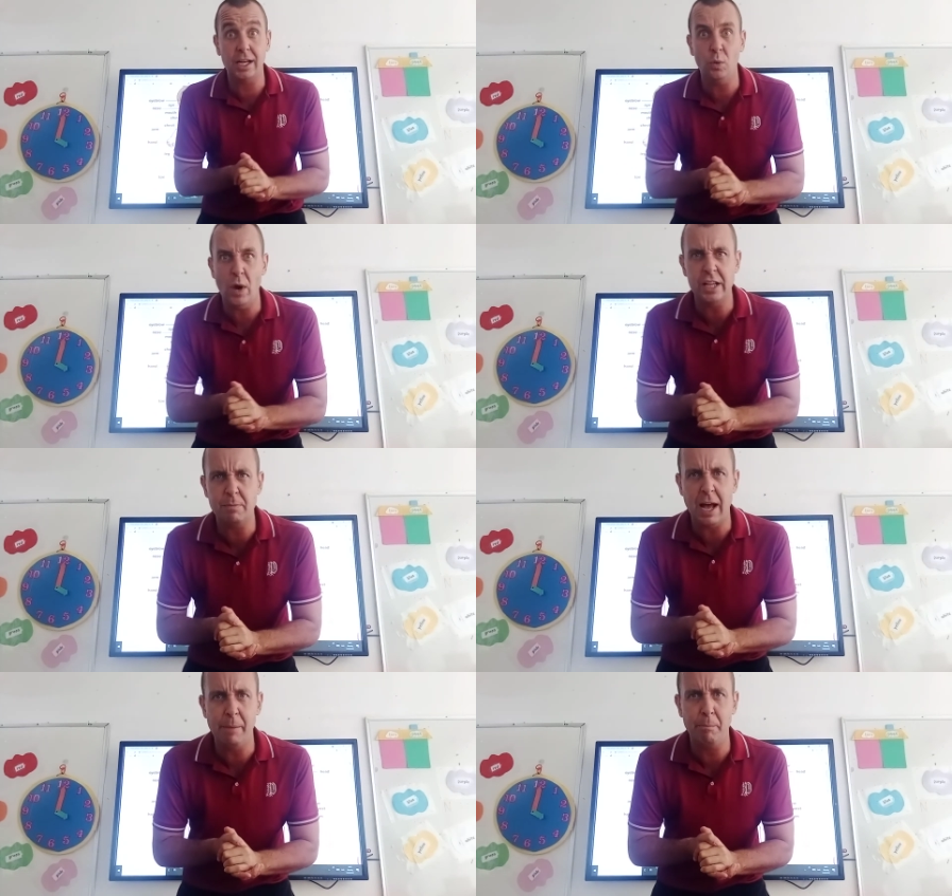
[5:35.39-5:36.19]
Where's
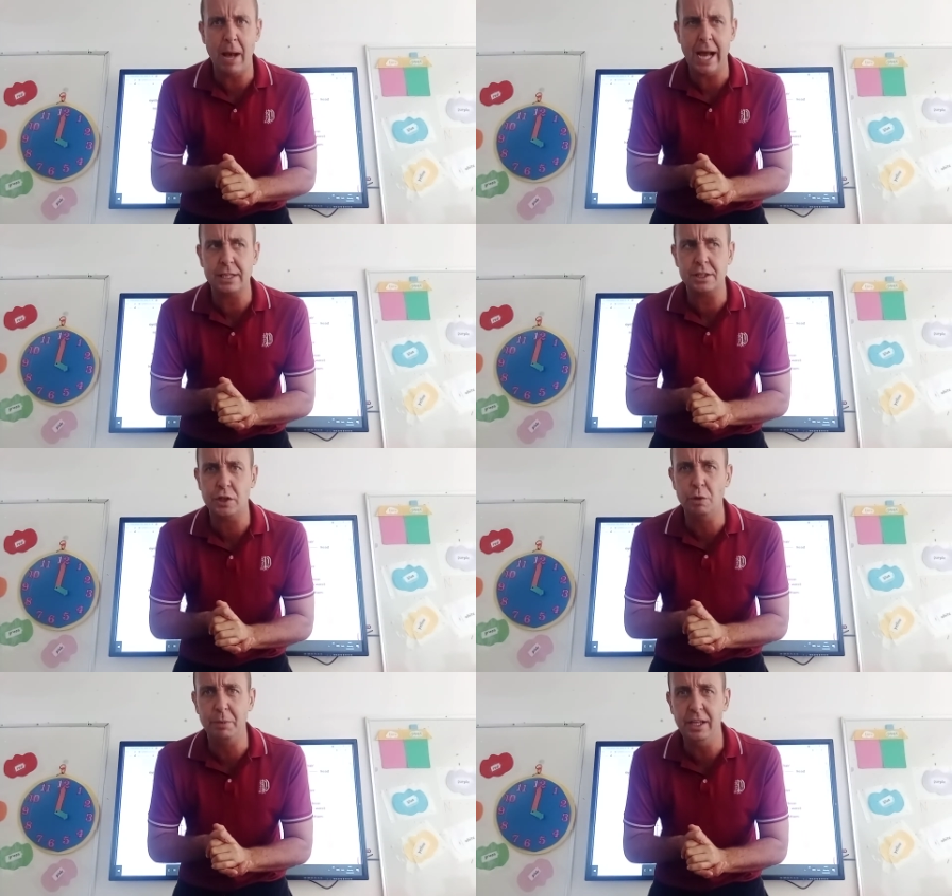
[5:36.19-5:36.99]
my back,
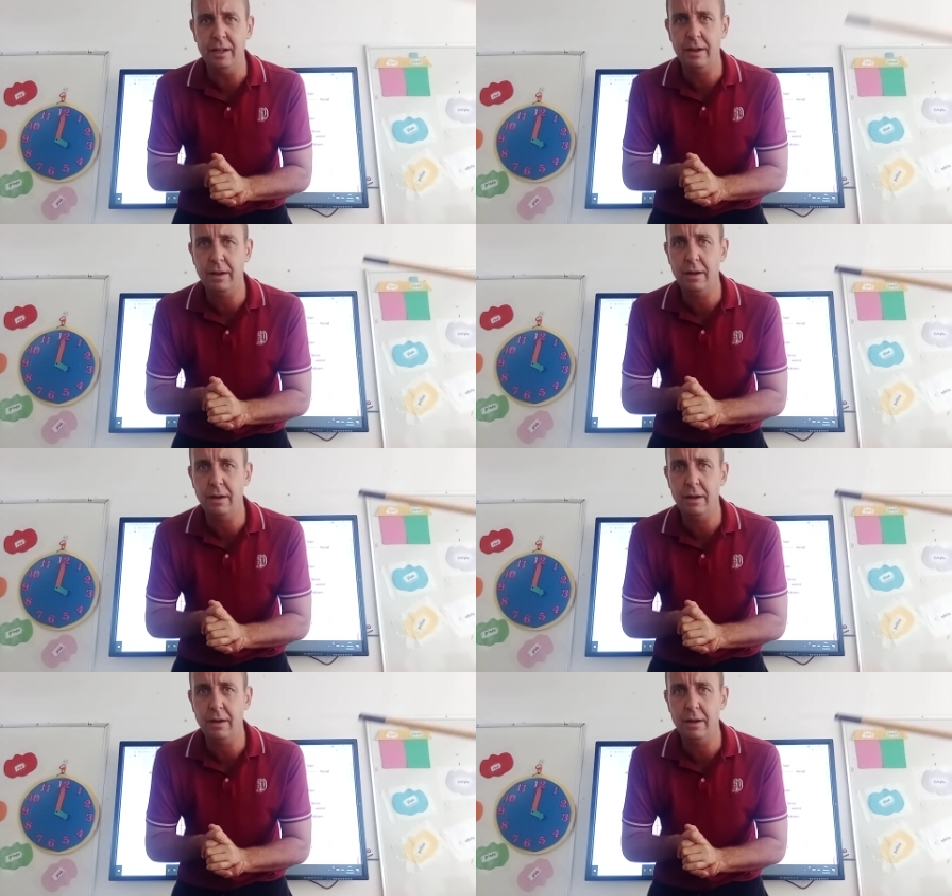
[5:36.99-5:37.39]
Scooby?